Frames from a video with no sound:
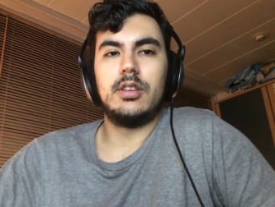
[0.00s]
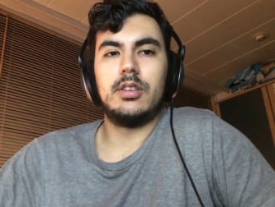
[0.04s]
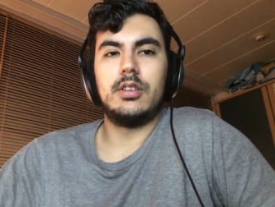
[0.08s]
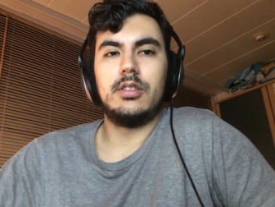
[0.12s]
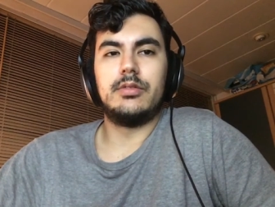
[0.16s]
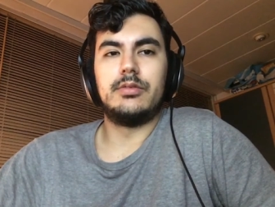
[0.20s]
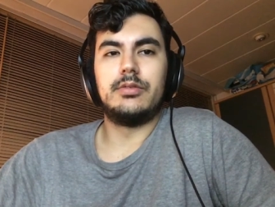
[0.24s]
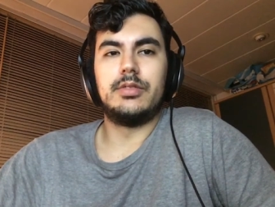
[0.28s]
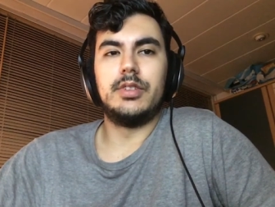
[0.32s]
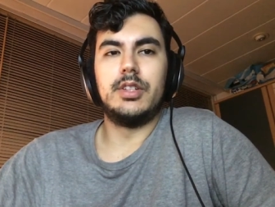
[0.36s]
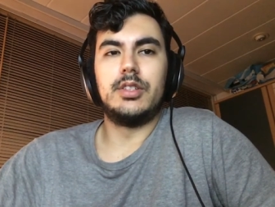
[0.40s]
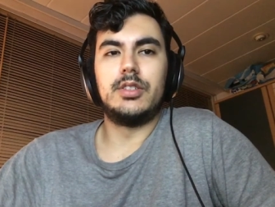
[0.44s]
the
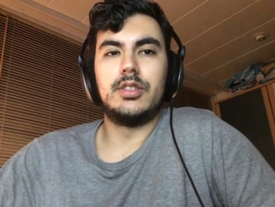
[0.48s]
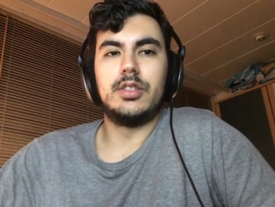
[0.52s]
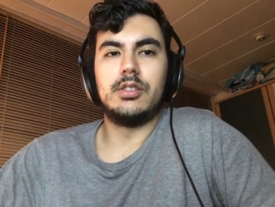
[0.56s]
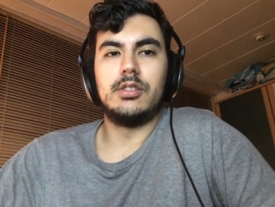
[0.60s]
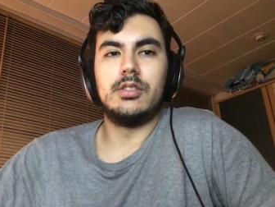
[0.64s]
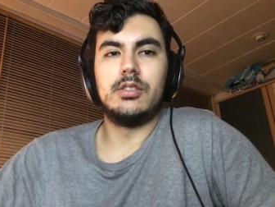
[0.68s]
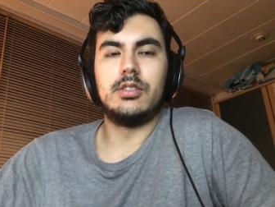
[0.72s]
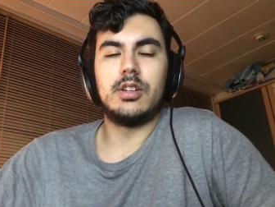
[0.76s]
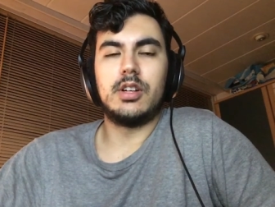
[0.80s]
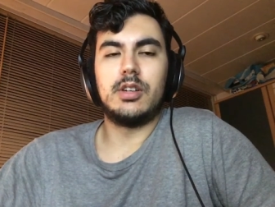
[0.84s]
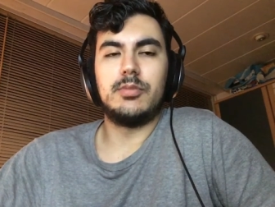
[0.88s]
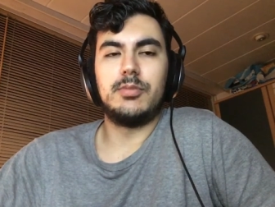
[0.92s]
Free
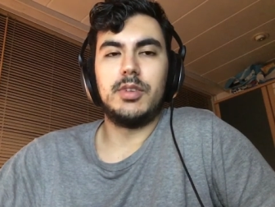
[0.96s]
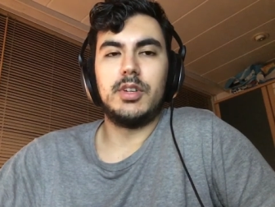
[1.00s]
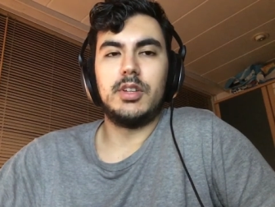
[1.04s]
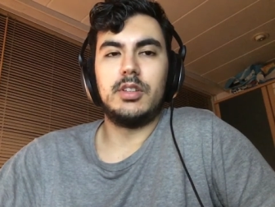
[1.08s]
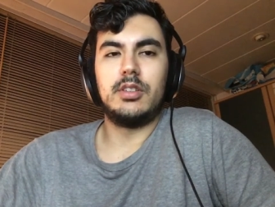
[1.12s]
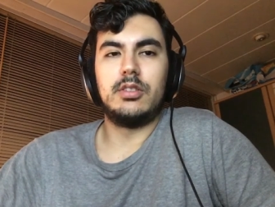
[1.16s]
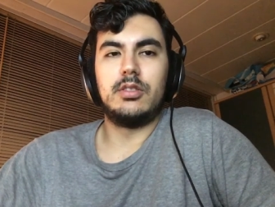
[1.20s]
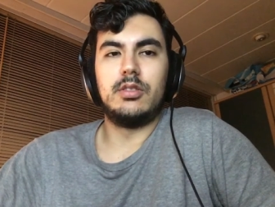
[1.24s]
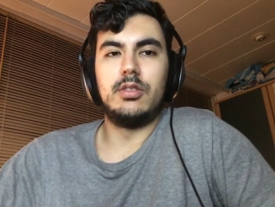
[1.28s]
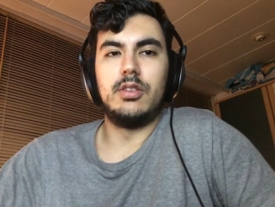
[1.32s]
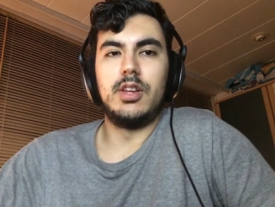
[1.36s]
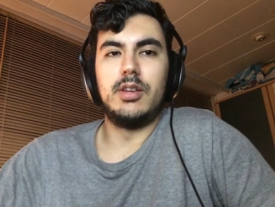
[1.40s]
Syrian Army,
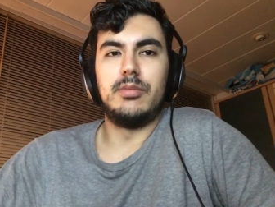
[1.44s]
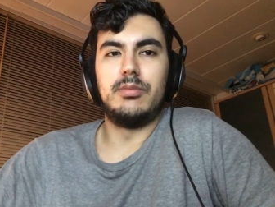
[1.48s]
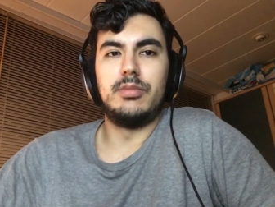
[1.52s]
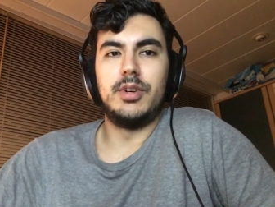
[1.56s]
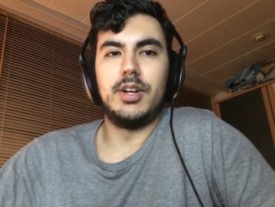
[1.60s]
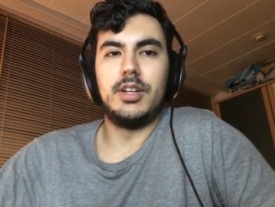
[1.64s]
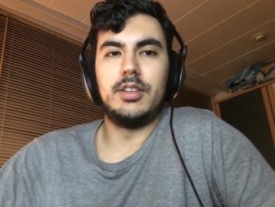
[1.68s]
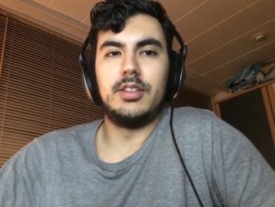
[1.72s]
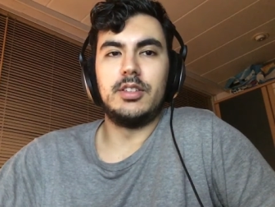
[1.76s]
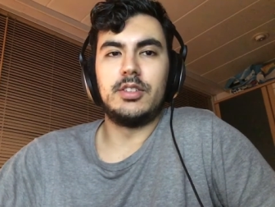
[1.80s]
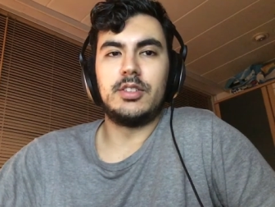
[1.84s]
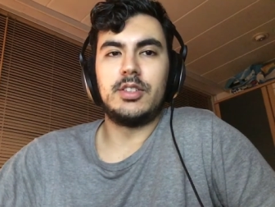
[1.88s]
to
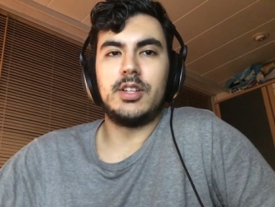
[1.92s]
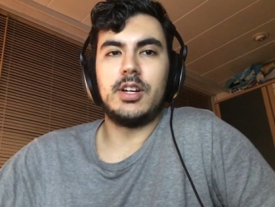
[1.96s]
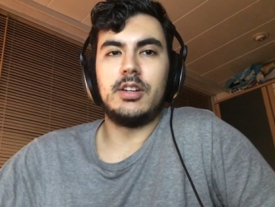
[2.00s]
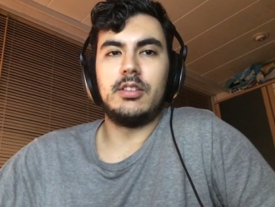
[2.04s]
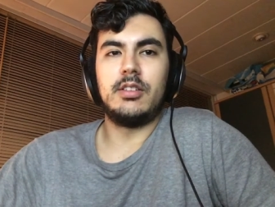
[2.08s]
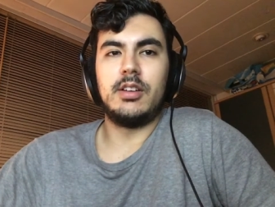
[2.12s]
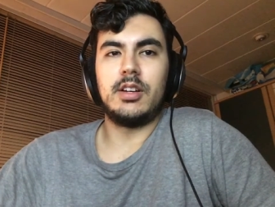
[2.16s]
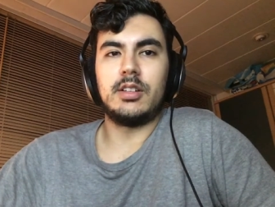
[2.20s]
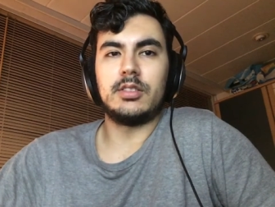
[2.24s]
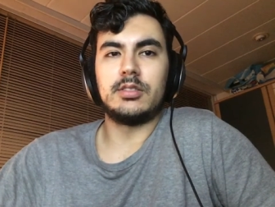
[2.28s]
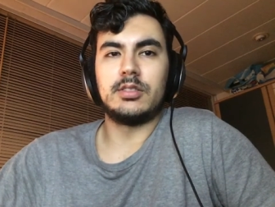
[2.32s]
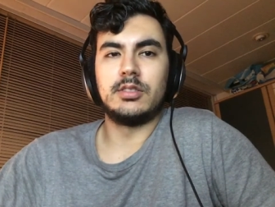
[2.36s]
liberate this
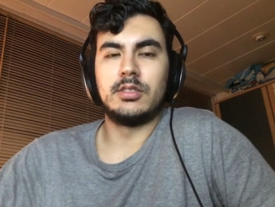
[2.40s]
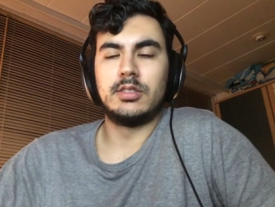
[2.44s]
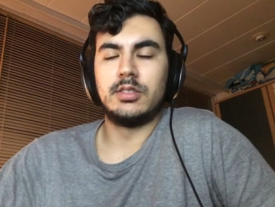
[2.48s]
area.